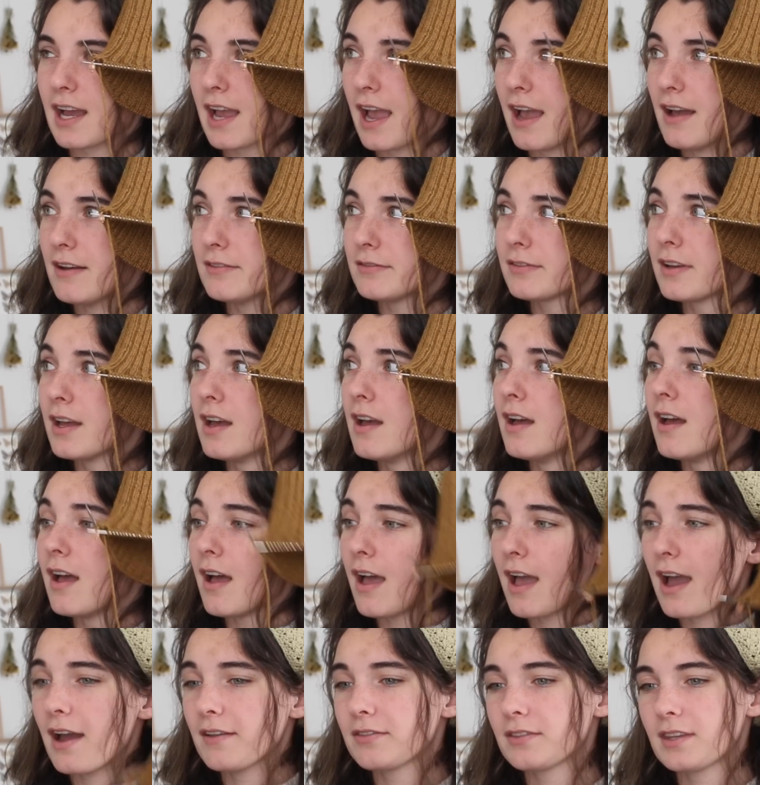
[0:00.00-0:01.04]
I have
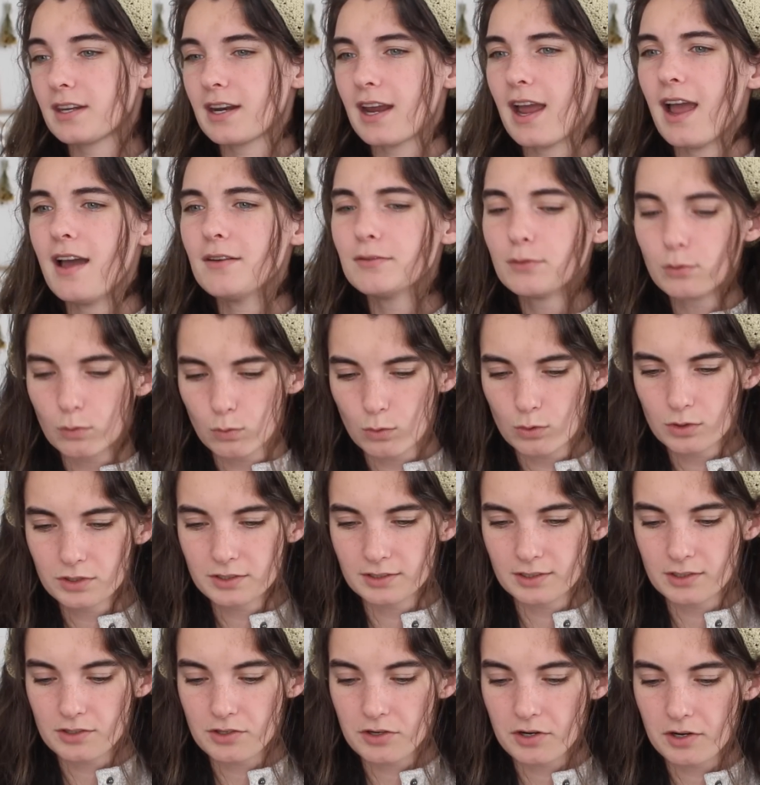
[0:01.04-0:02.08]
a hat that I haven't
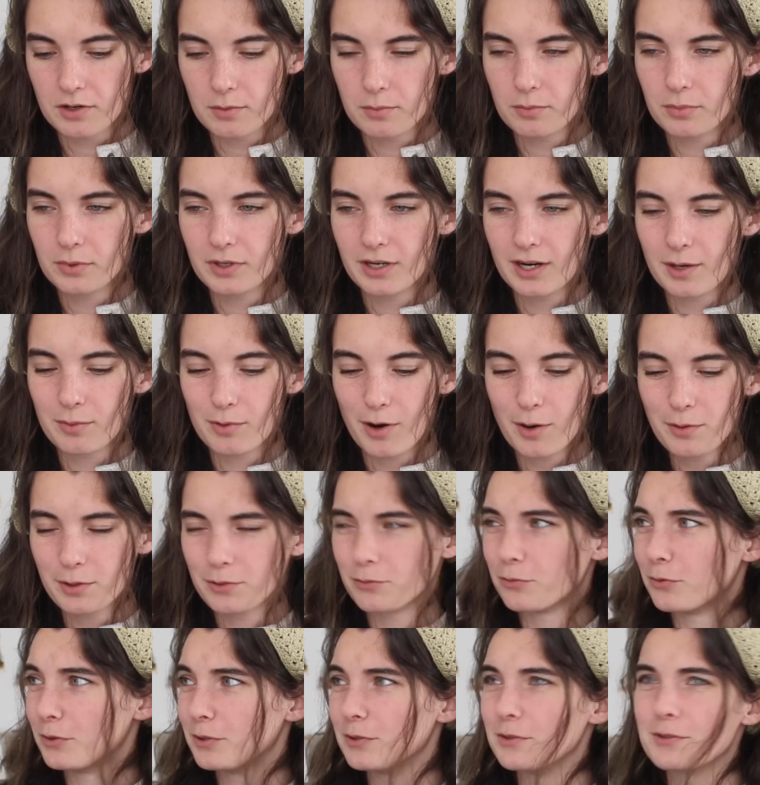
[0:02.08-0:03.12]
worn this year, but I probably
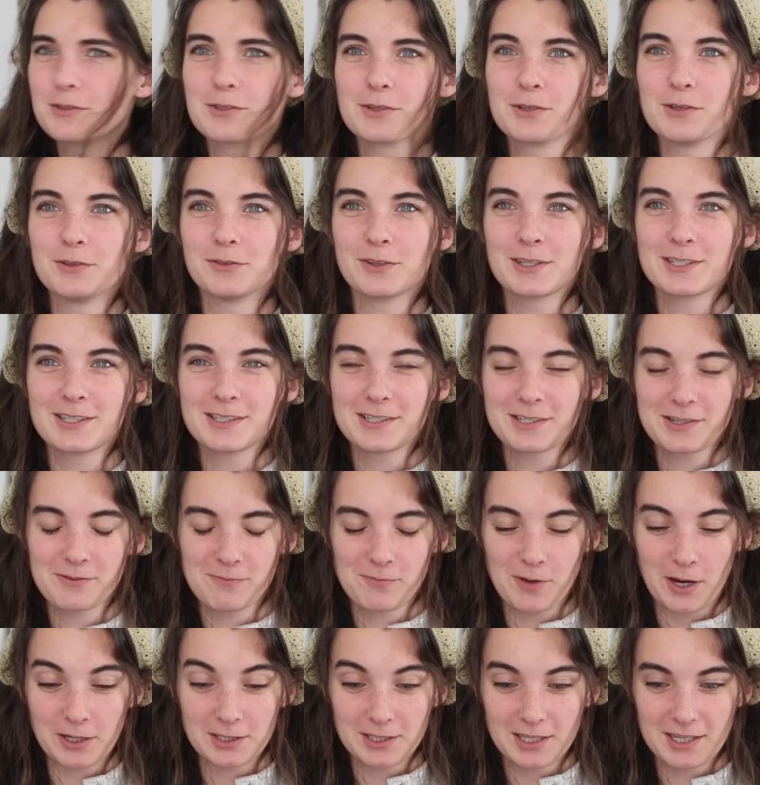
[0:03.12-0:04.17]
will soon because it's
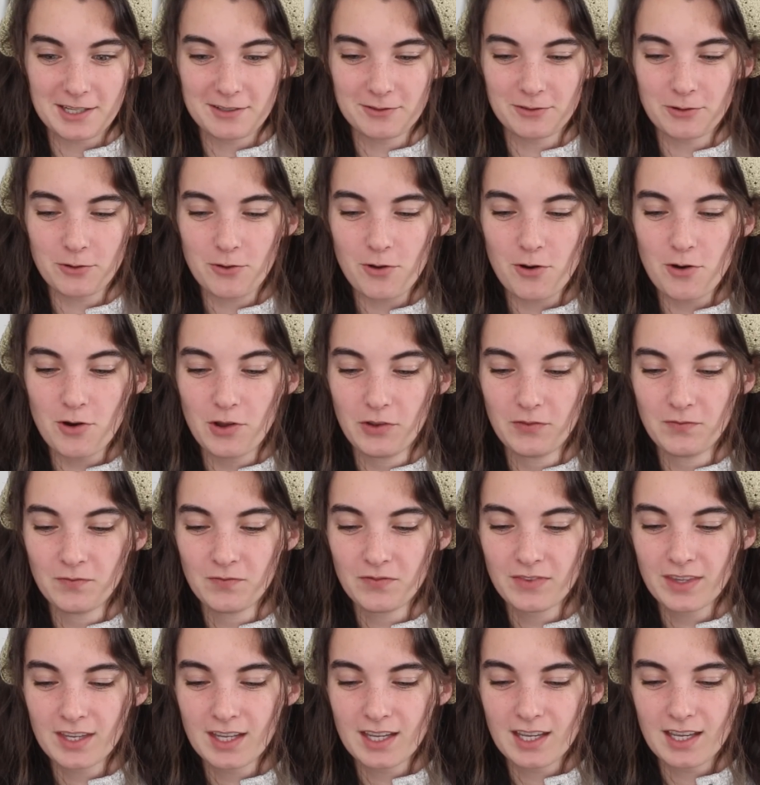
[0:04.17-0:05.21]
about to get real cold.
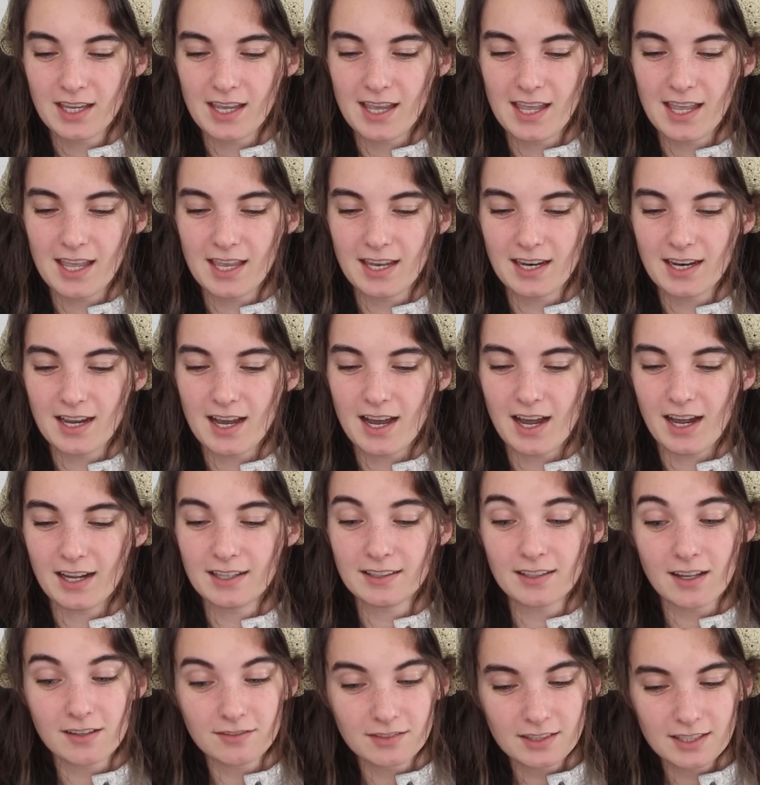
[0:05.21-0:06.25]
And I
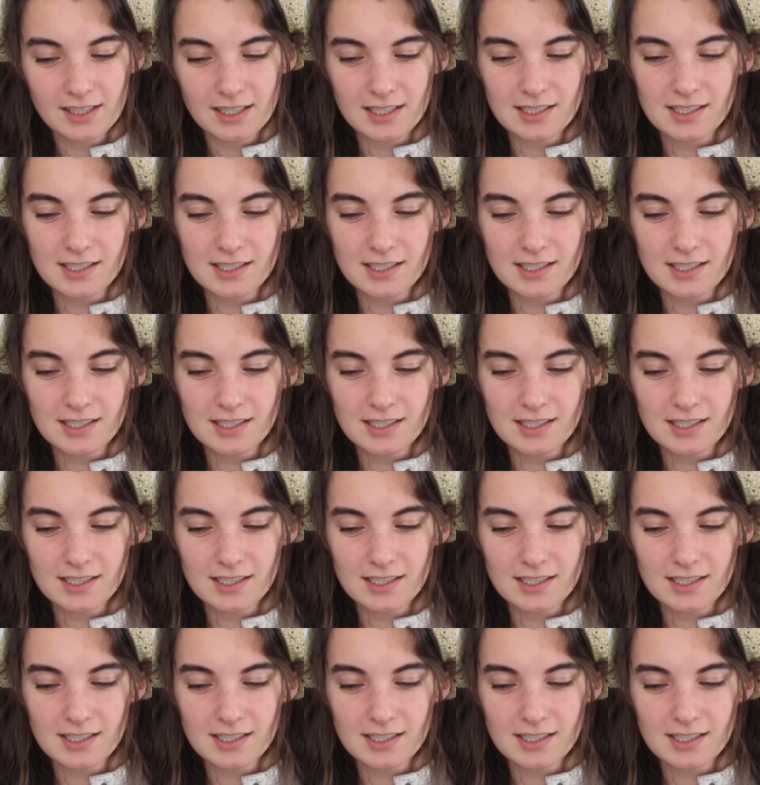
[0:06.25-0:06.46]
love it.